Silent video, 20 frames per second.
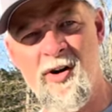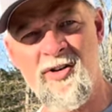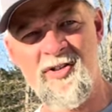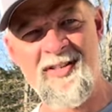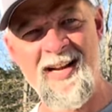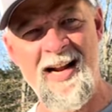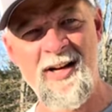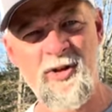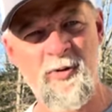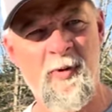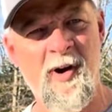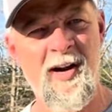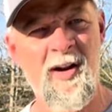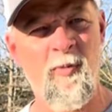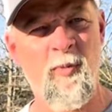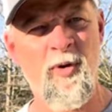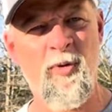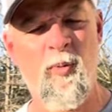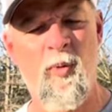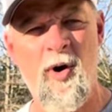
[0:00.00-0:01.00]
or saturate
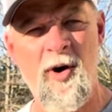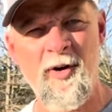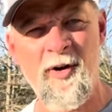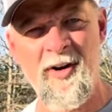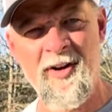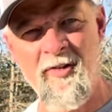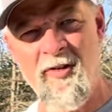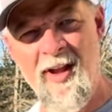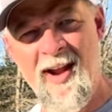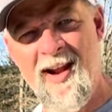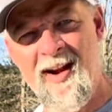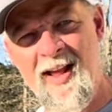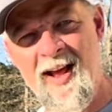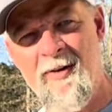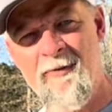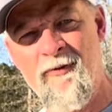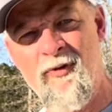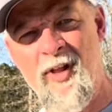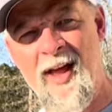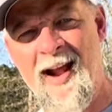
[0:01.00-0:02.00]
it with water and lay it
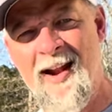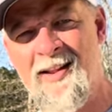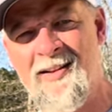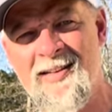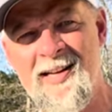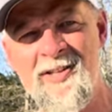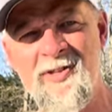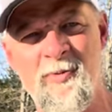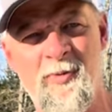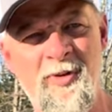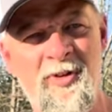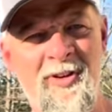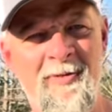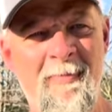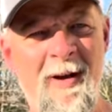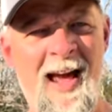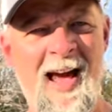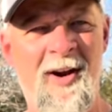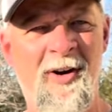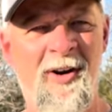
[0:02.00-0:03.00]
out flat. It doesn't really
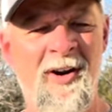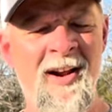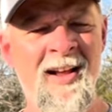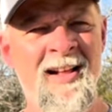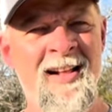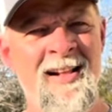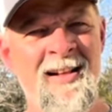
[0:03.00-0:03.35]
matter.